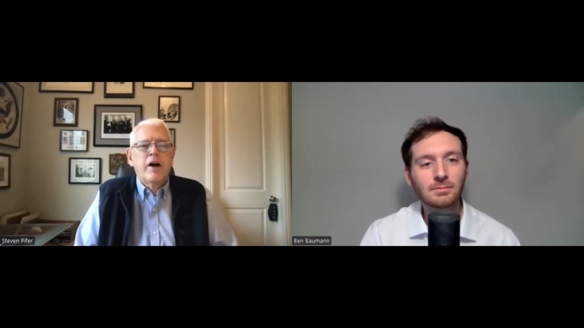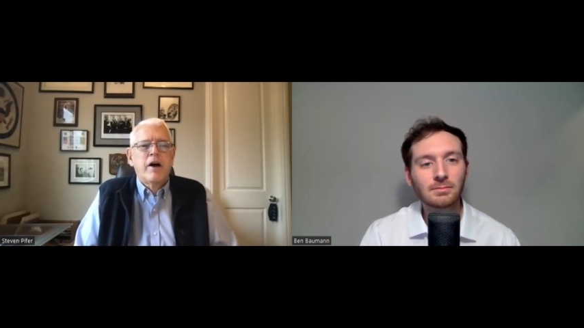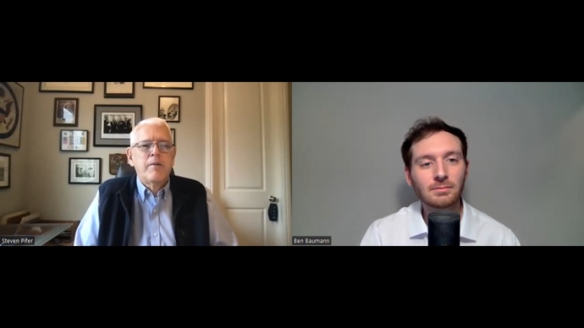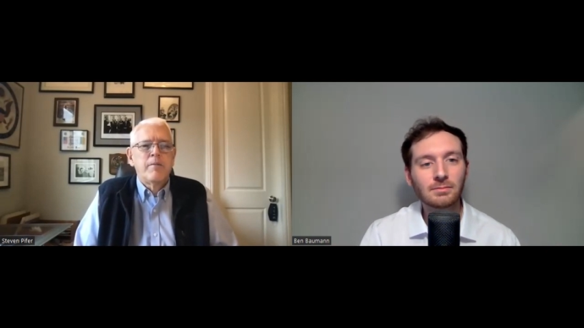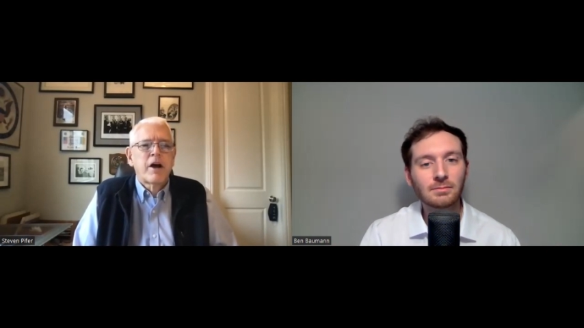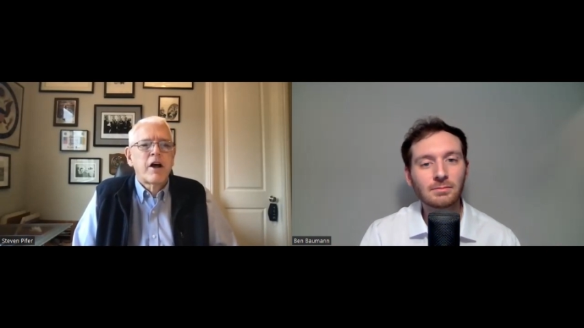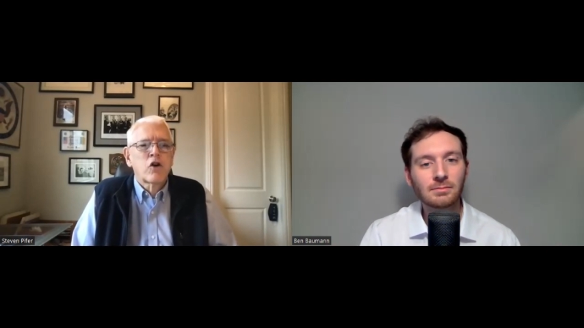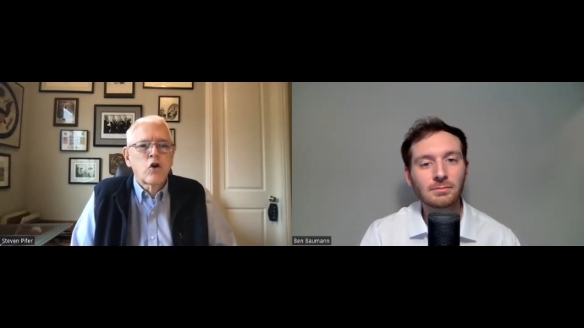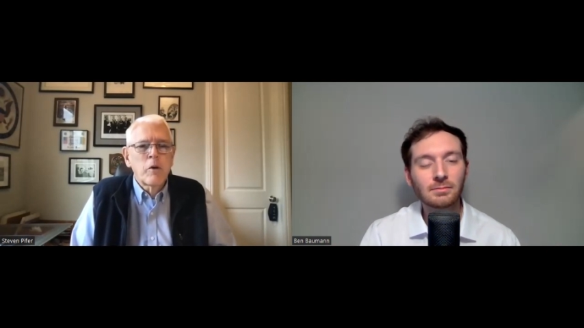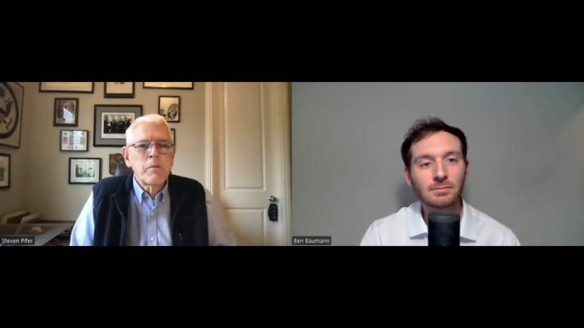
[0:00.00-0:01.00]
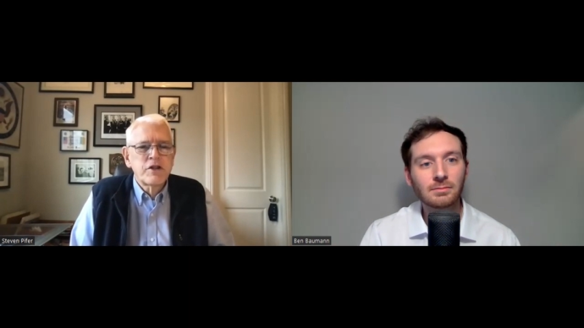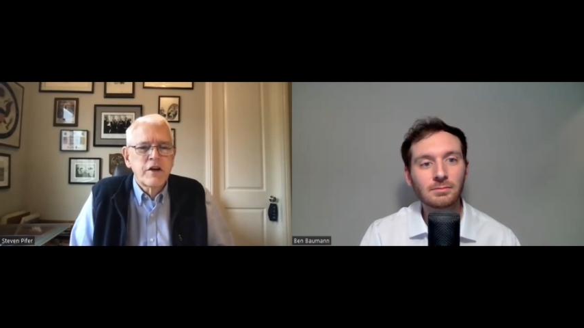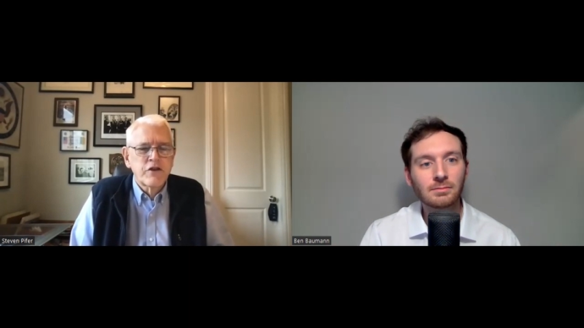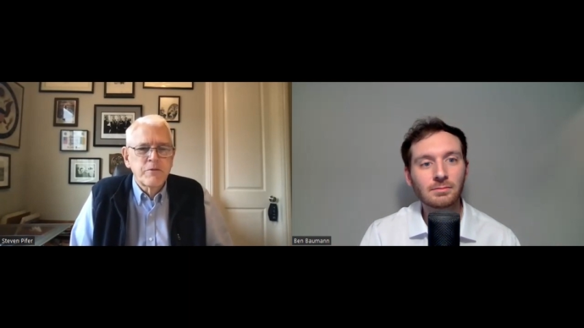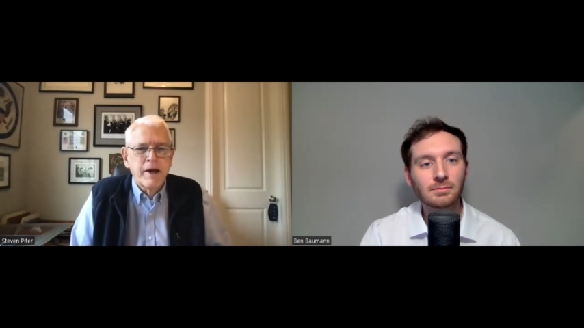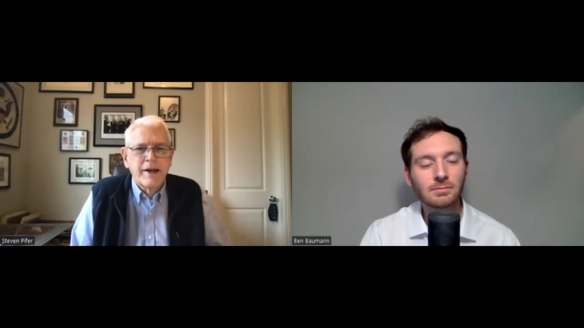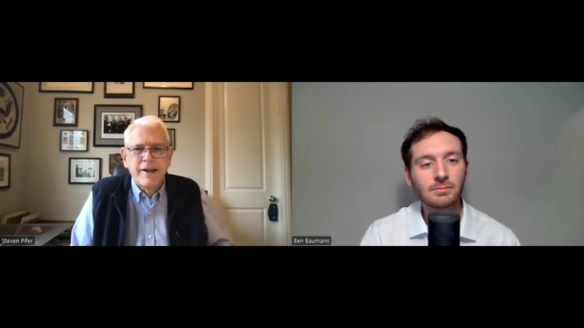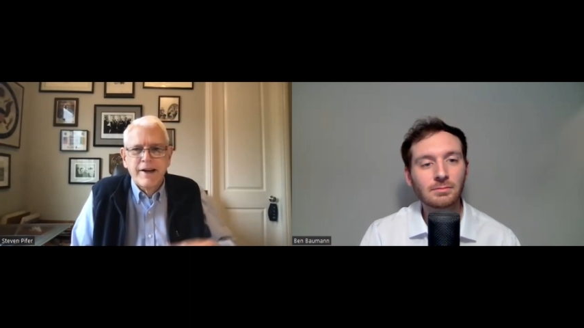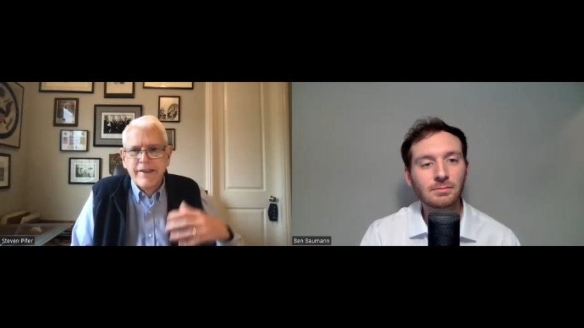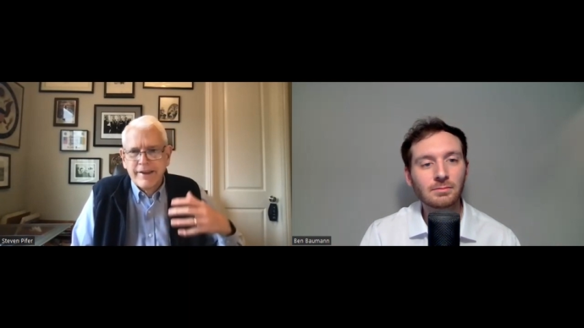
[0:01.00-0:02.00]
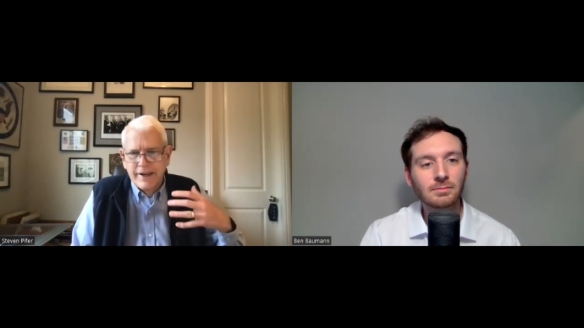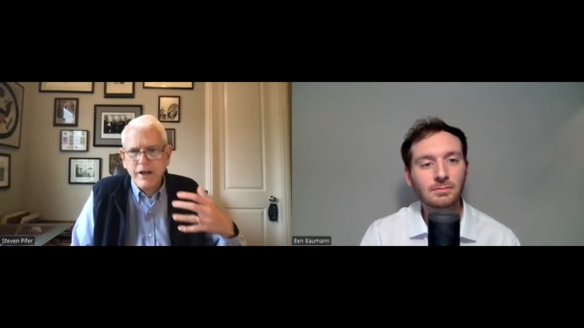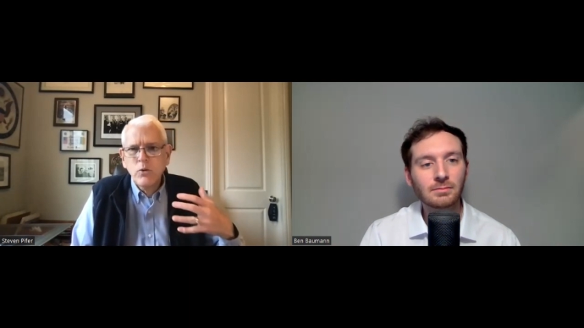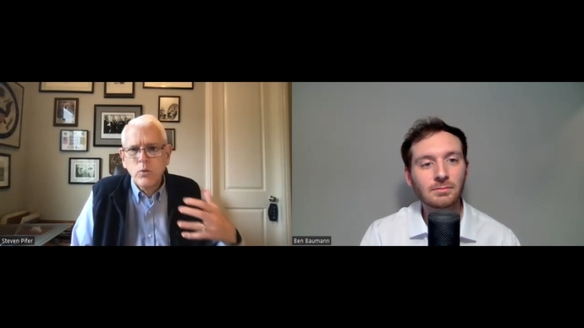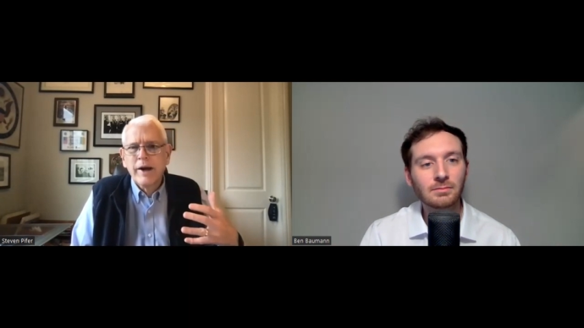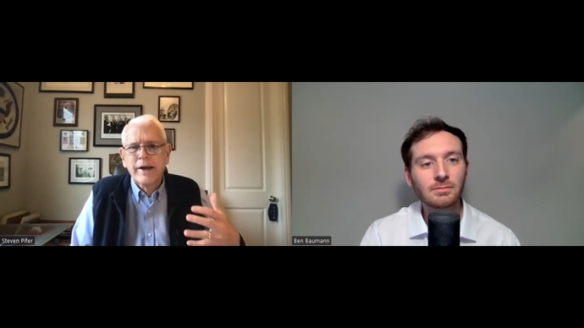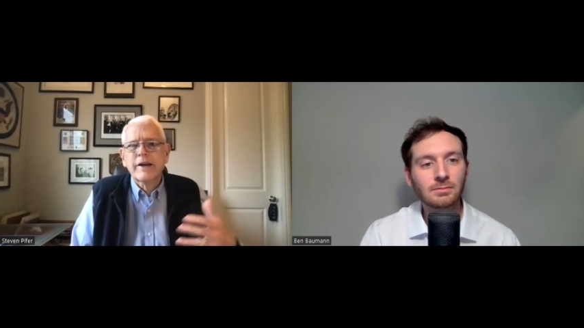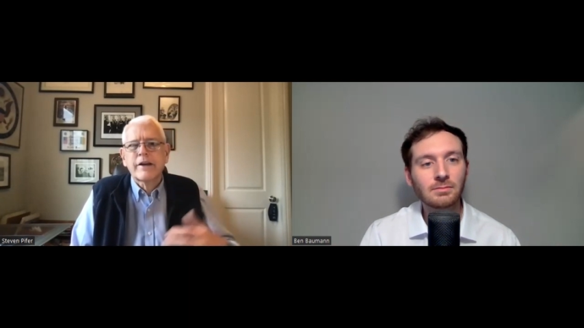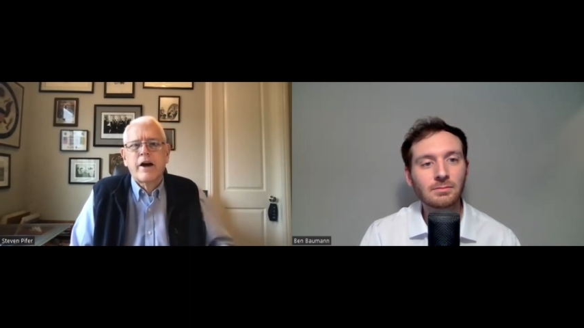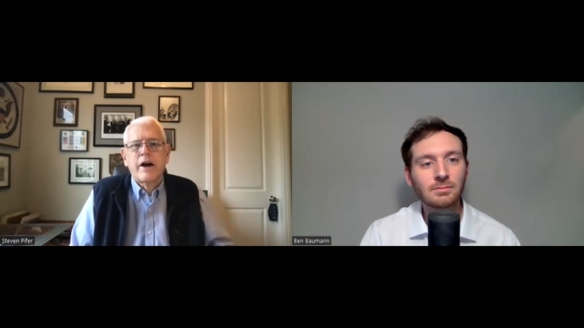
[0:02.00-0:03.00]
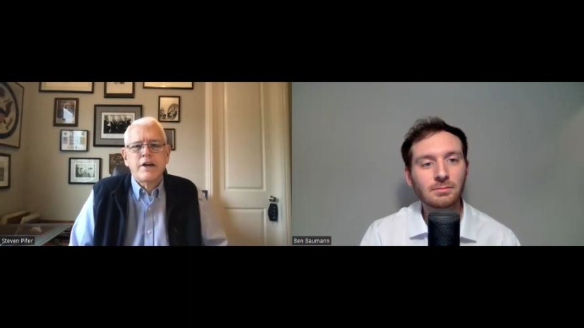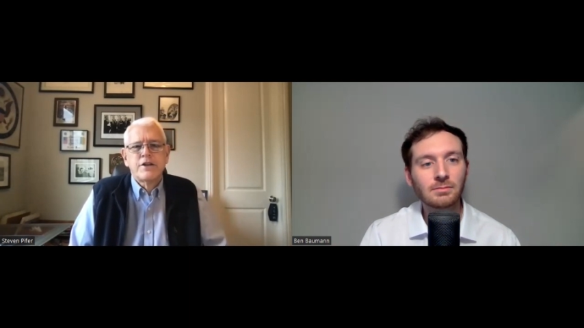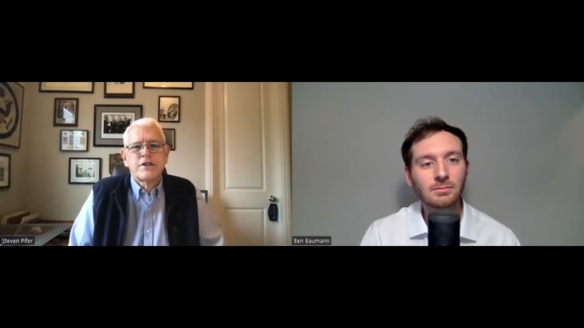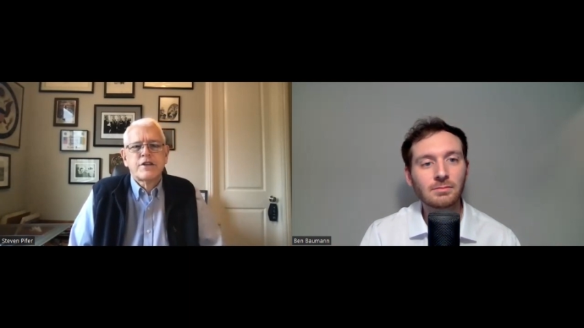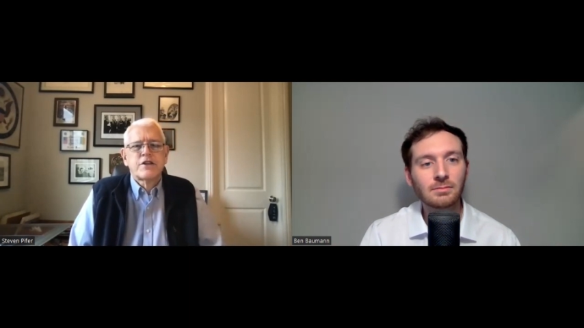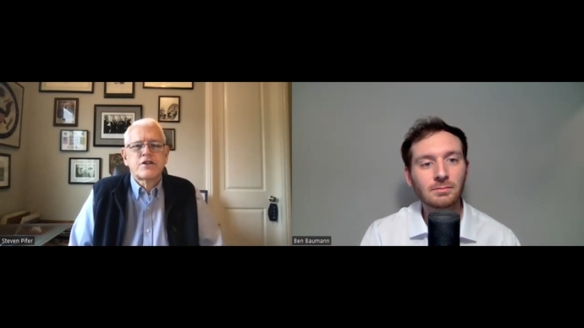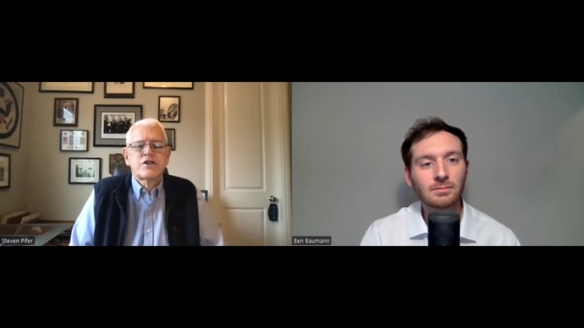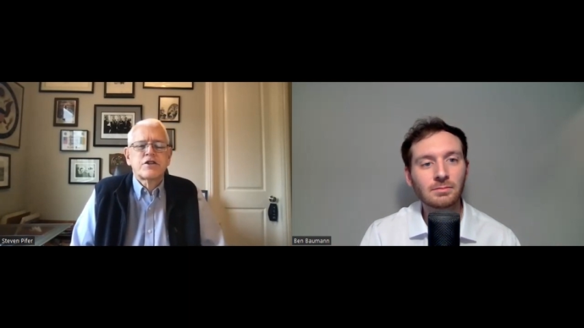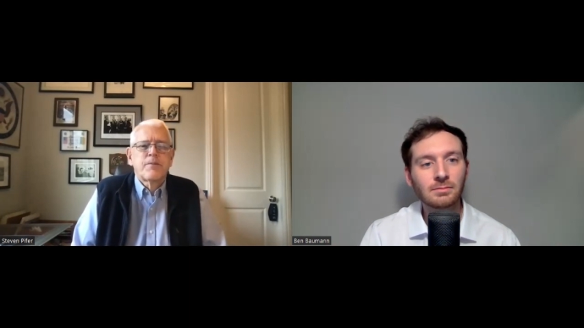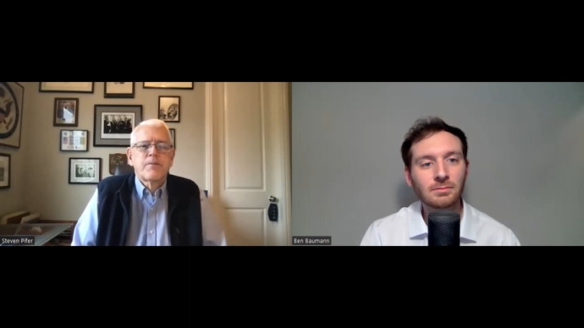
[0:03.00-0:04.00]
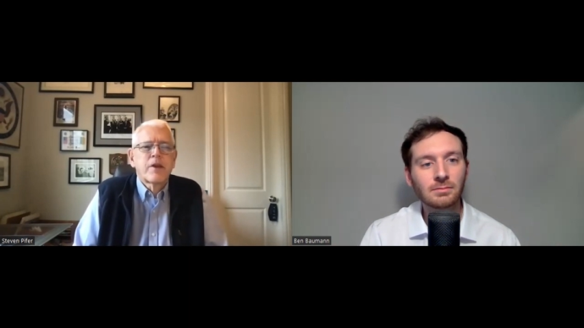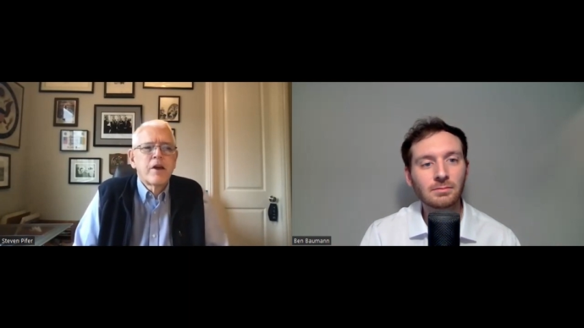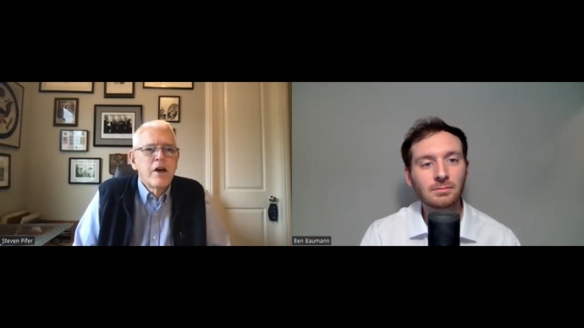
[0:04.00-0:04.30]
Speaker 1: uh, Mikhail Gorbachev was making, and I think he recognized that the system